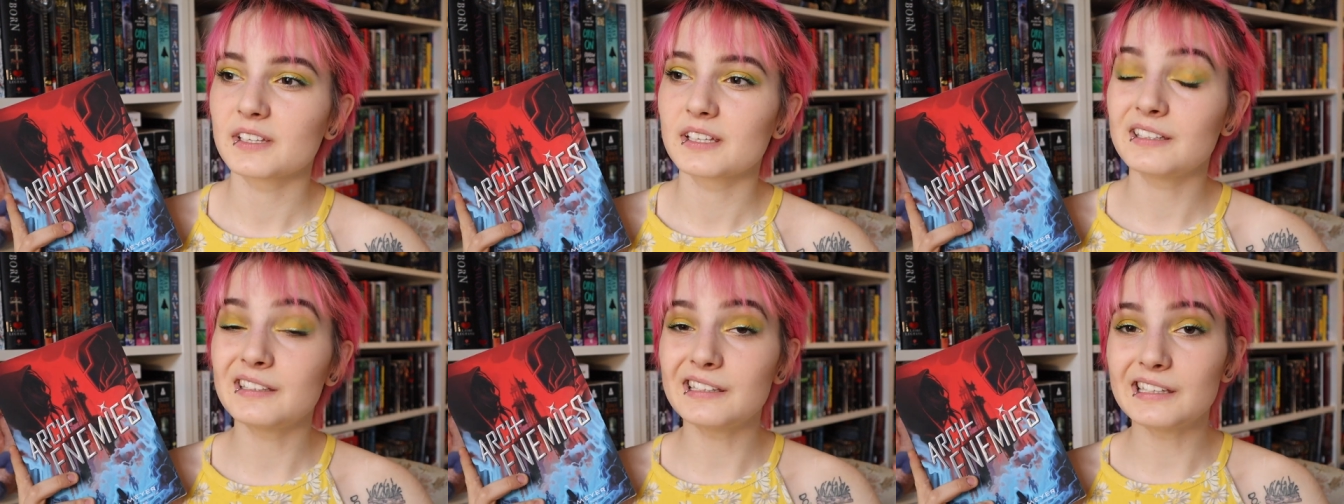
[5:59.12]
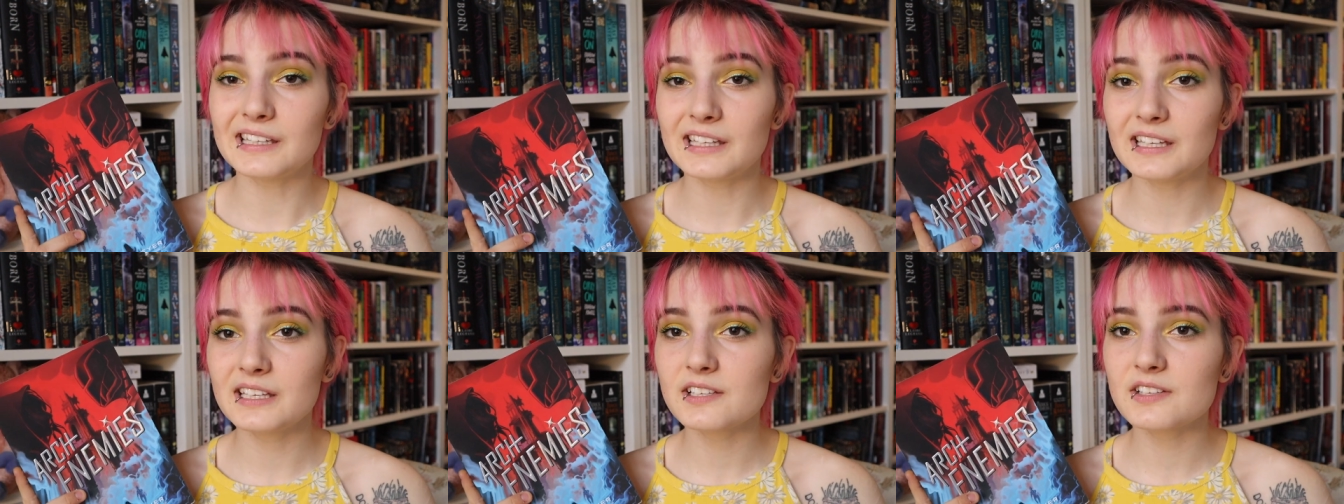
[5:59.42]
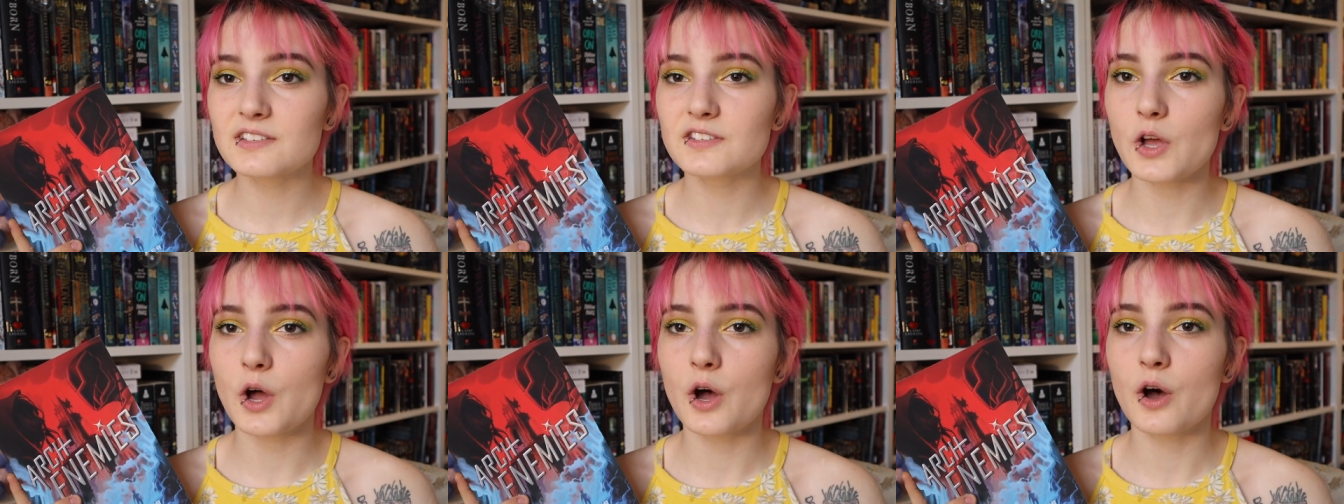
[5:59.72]

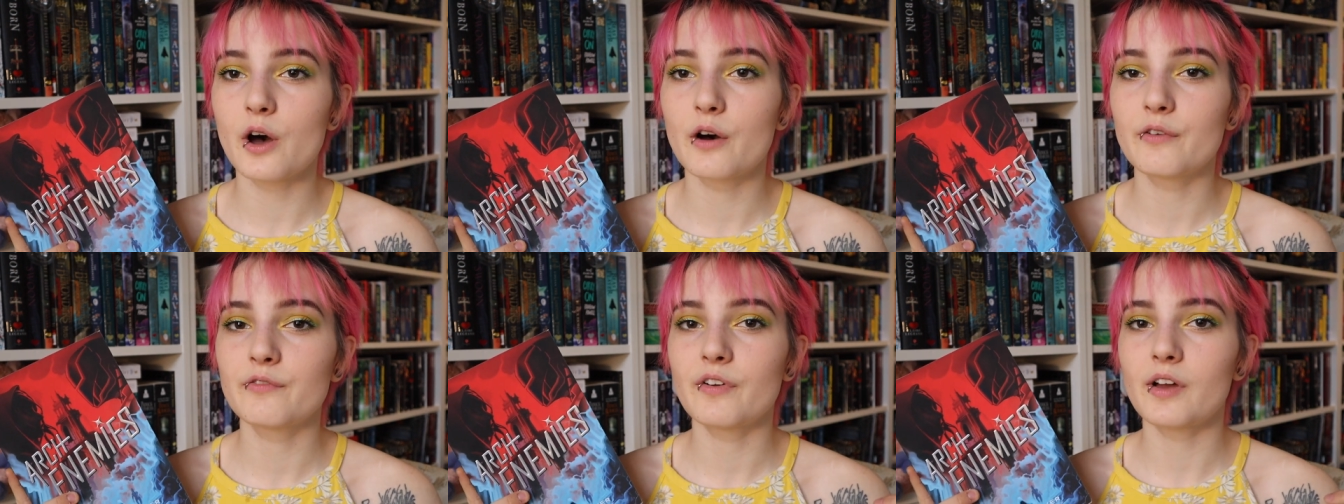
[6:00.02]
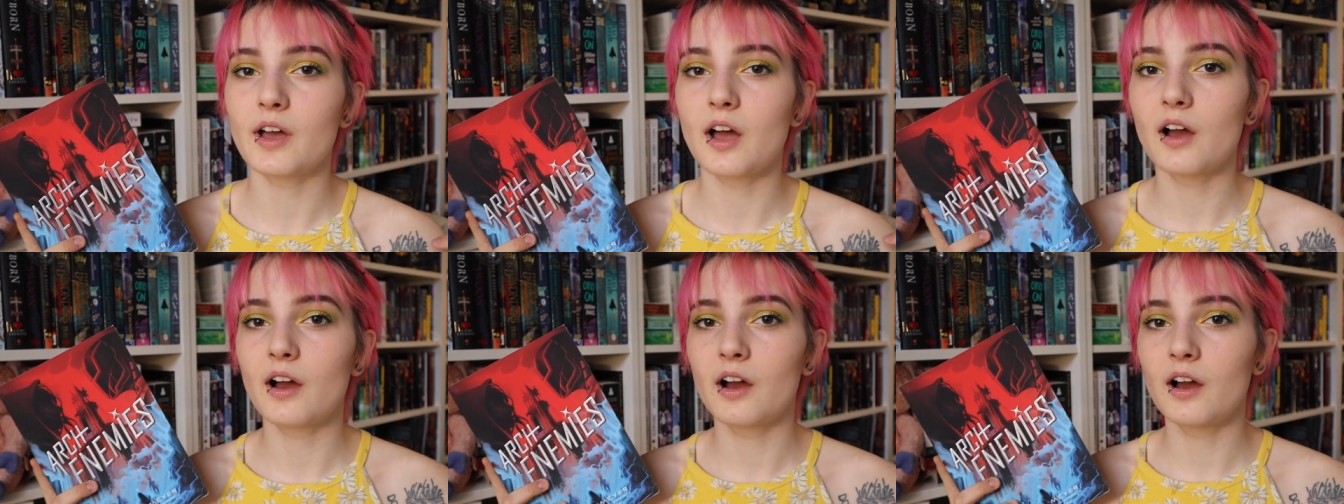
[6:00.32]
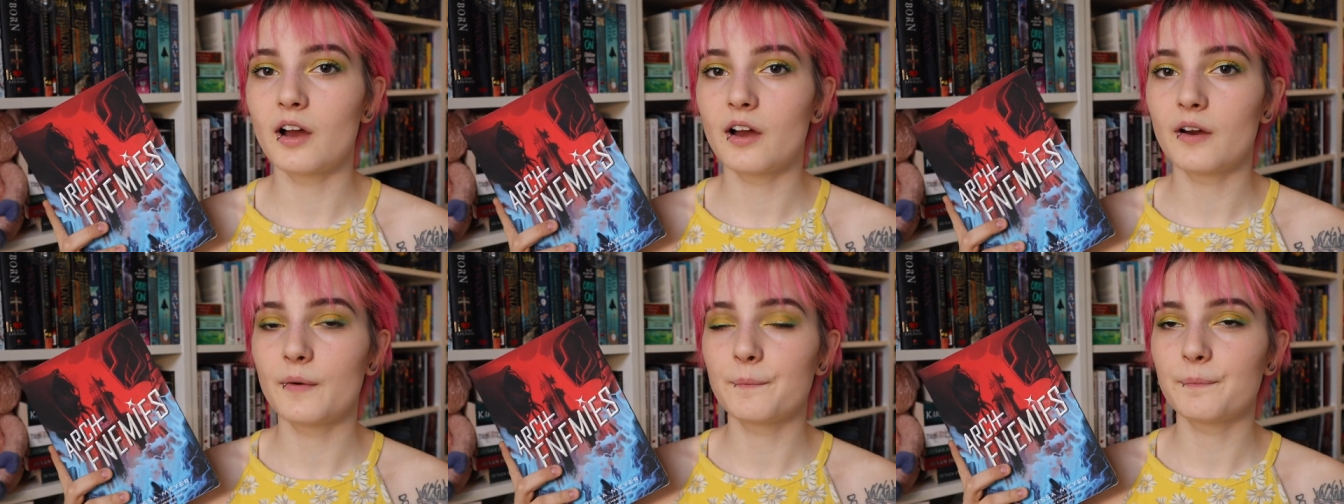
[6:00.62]
niece of
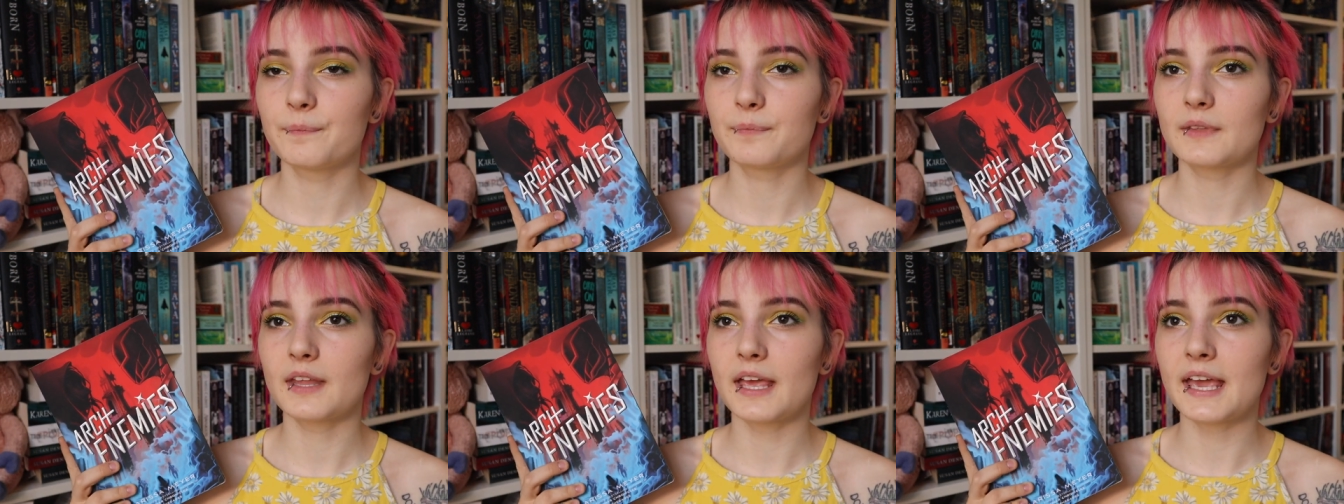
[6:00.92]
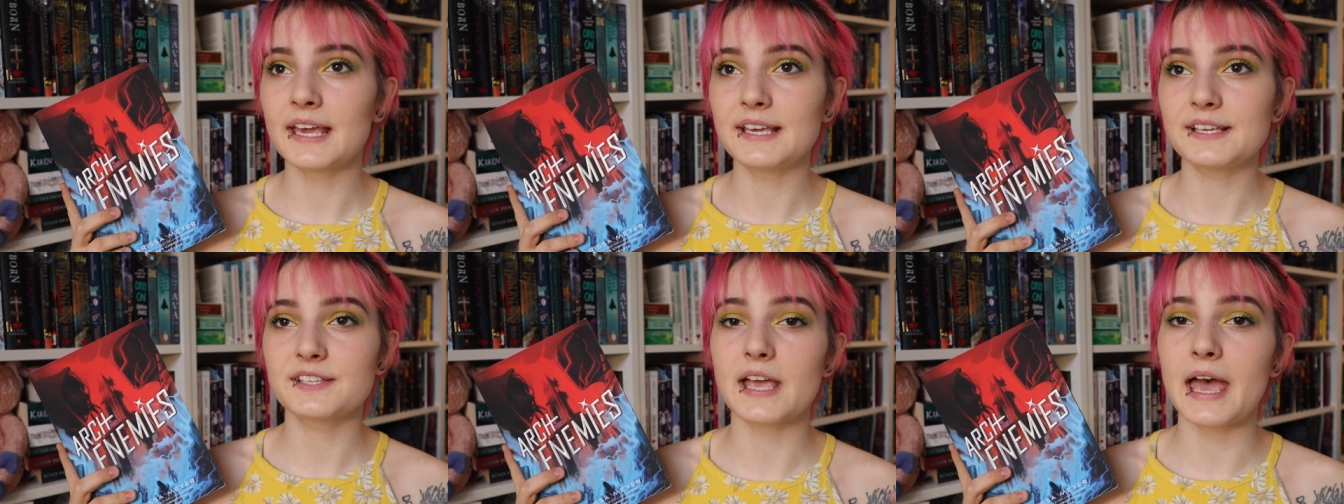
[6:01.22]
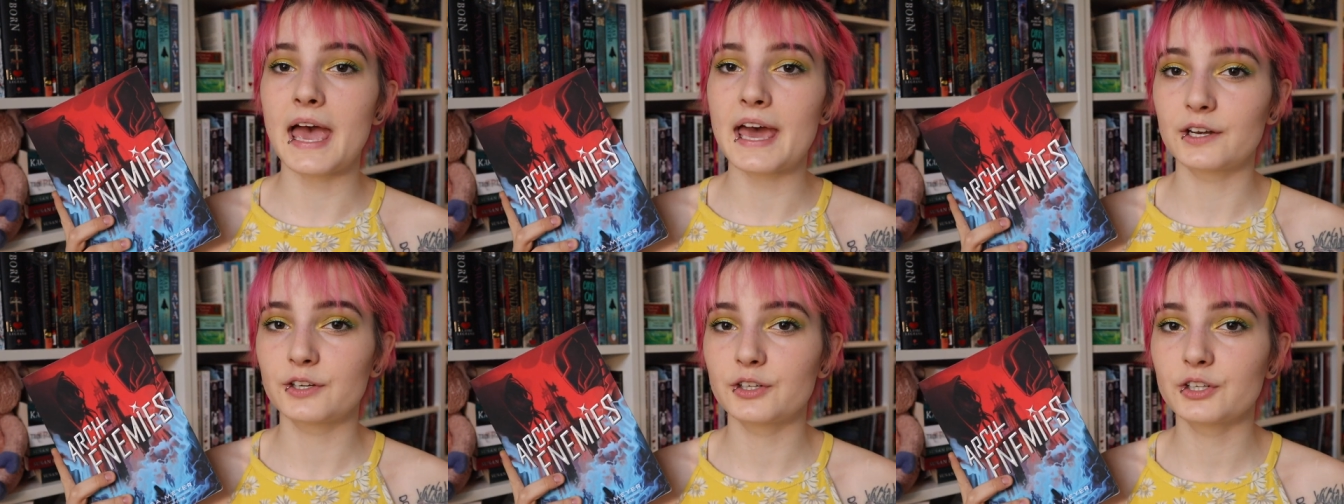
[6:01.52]
um, Ace
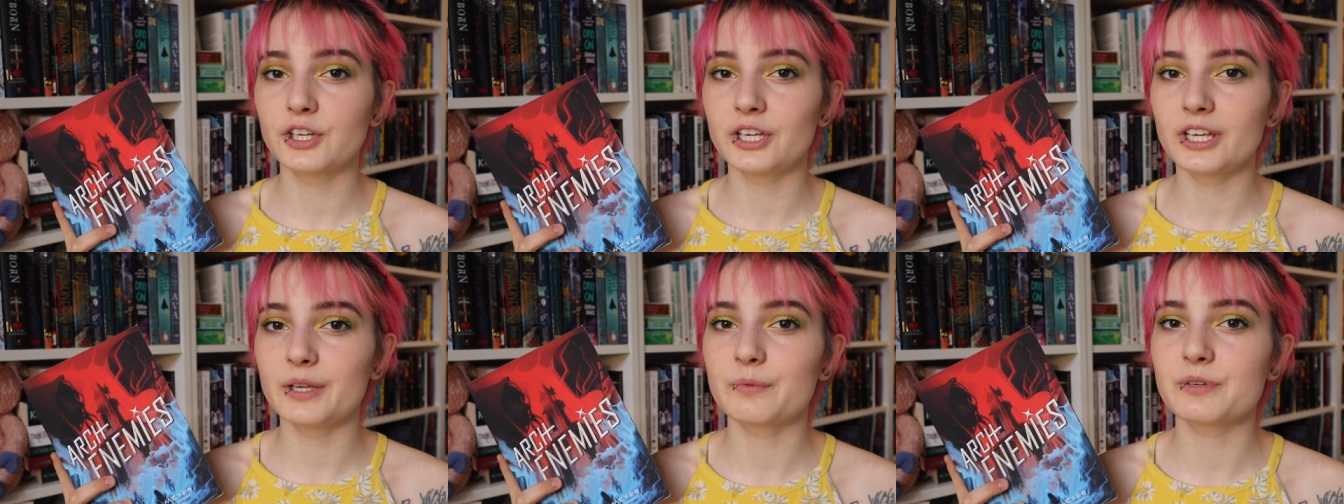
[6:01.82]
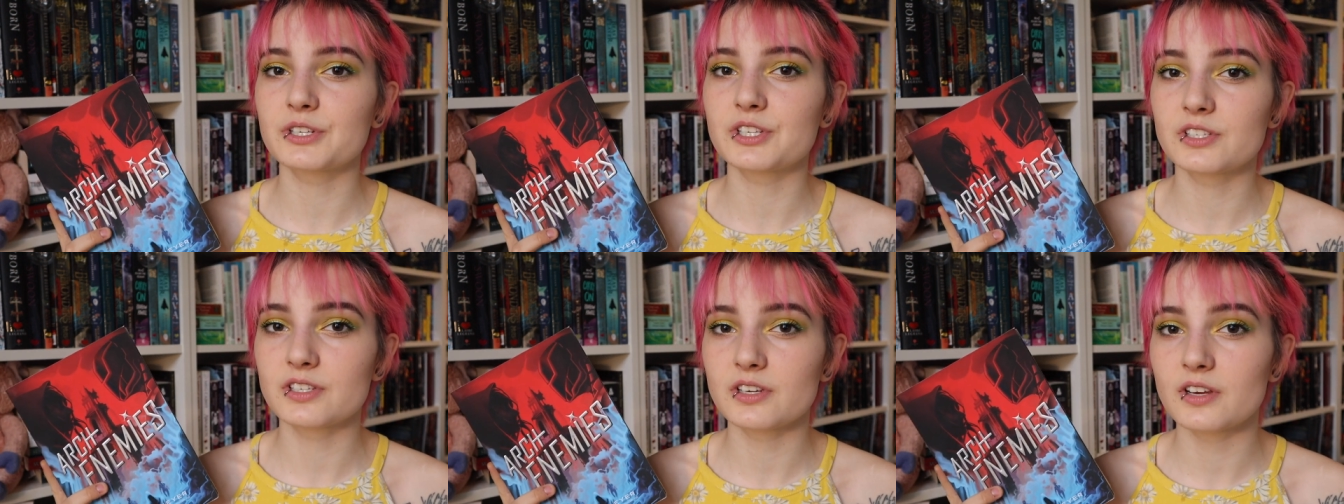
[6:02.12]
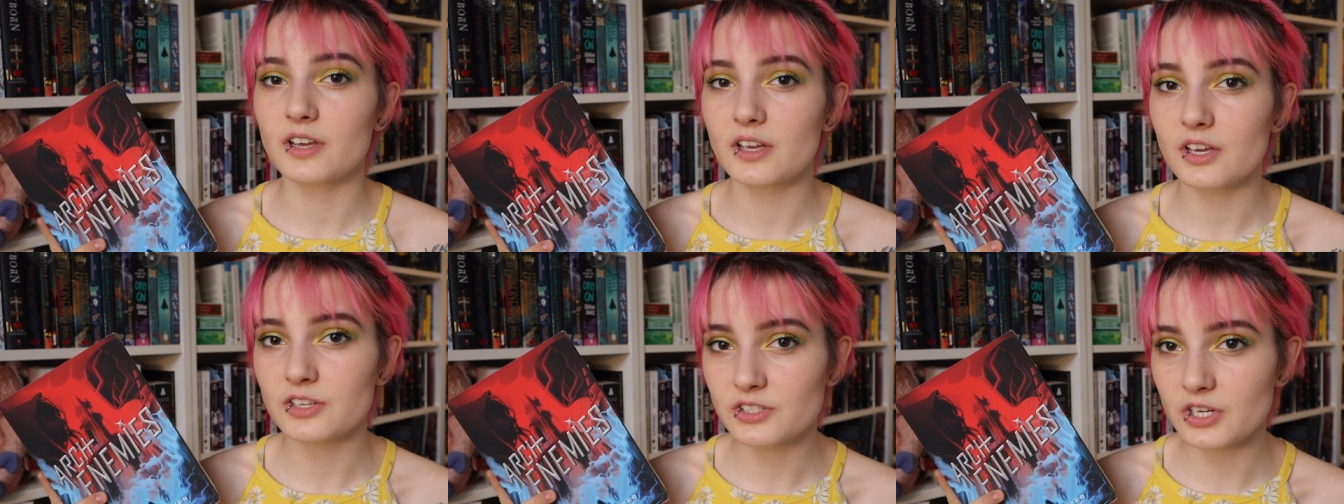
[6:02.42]
Anarchy which
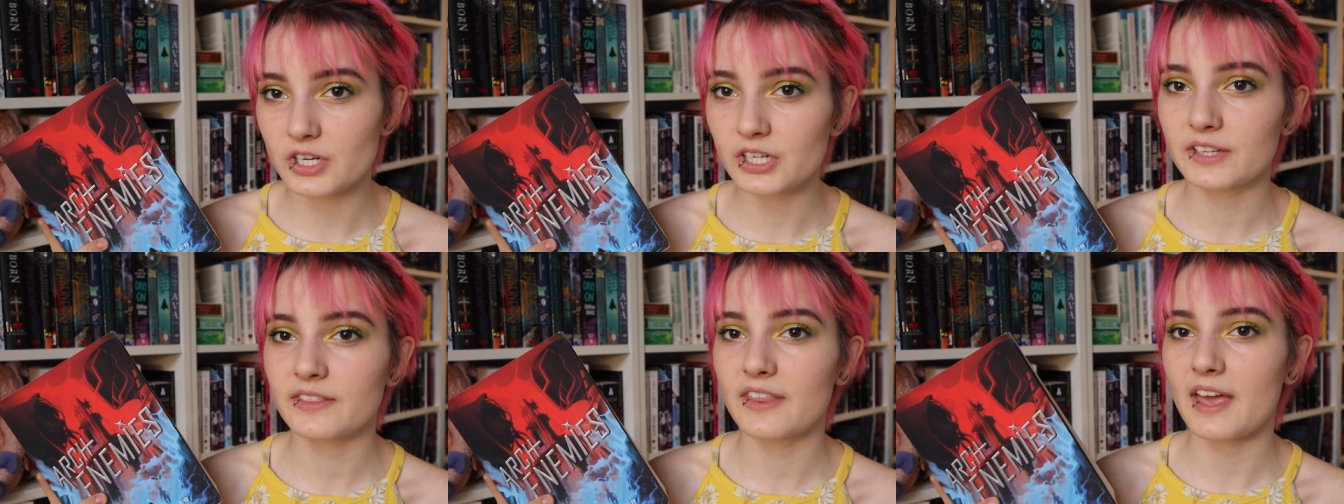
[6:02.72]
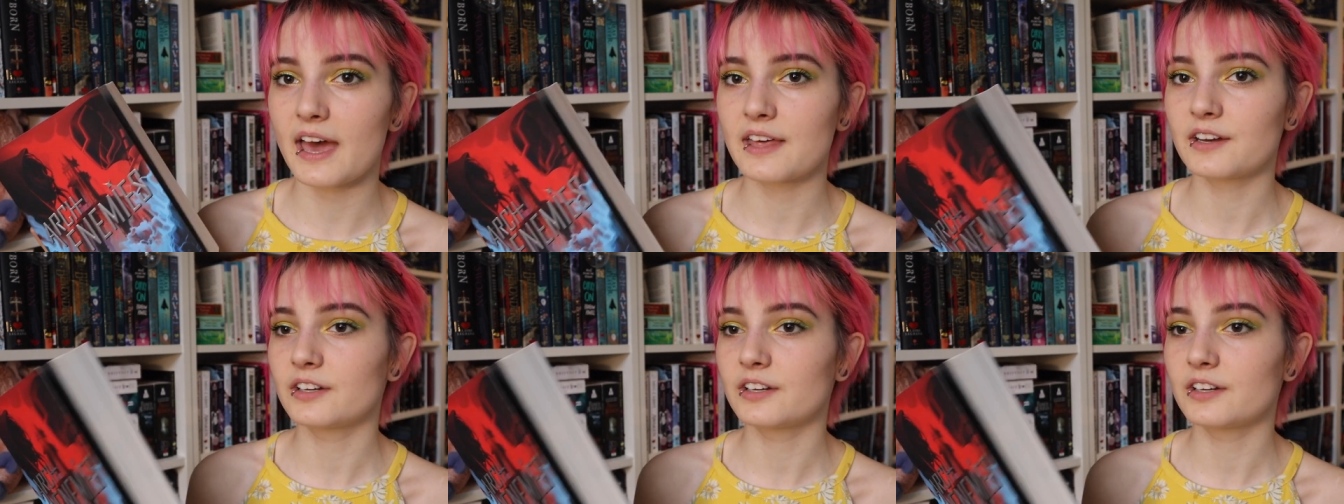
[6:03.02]
started the